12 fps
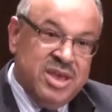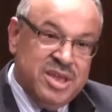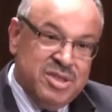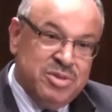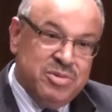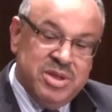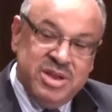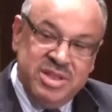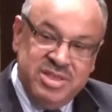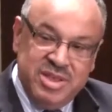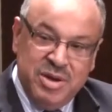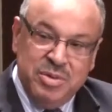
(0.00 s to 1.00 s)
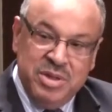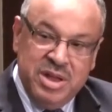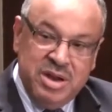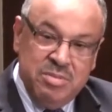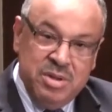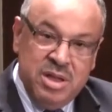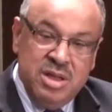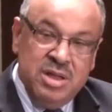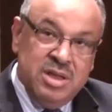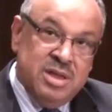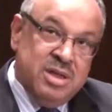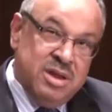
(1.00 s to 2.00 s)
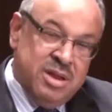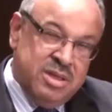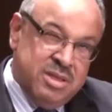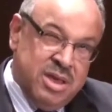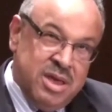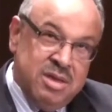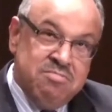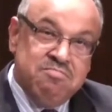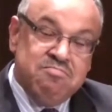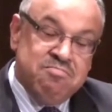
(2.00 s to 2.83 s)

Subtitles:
In Sudan and Saudi Arabia, let's say